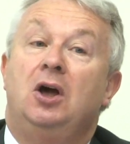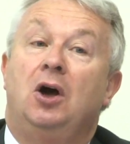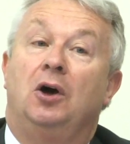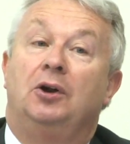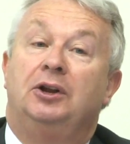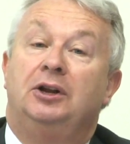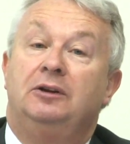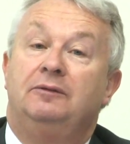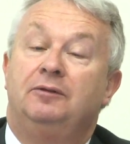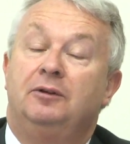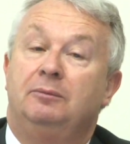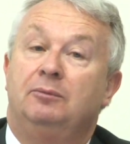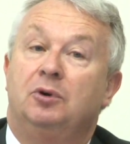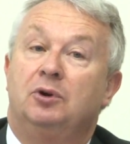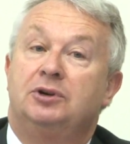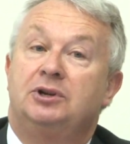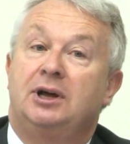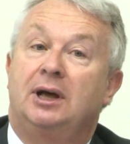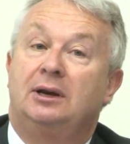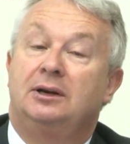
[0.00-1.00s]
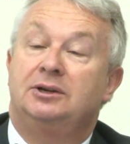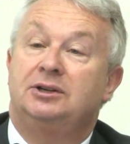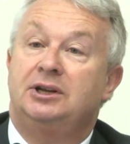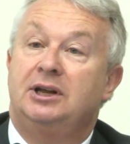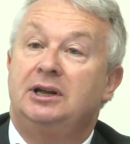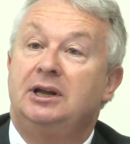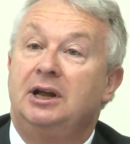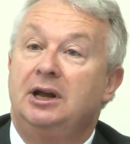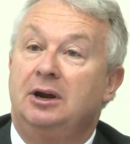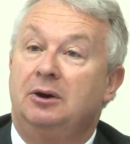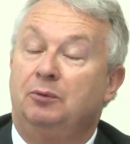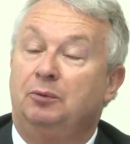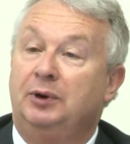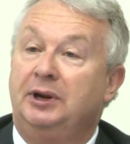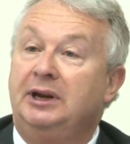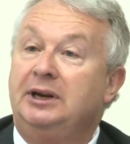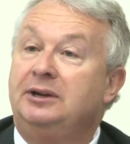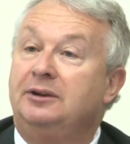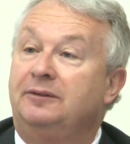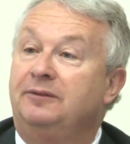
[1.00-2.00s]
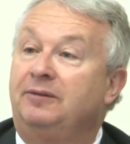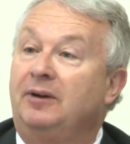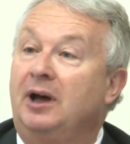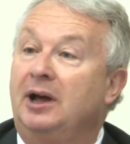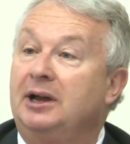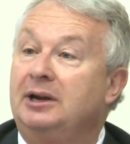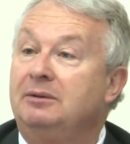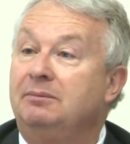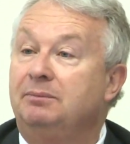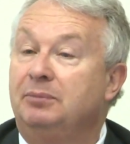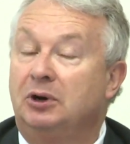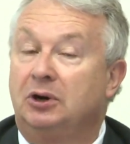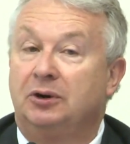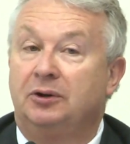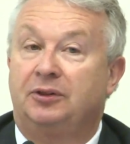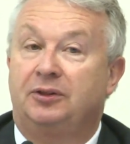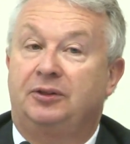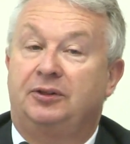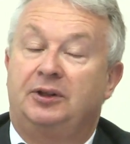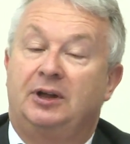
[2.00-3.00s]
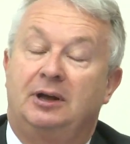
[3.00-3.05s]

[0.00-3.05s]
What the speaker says: on infant mortality, redefine birth.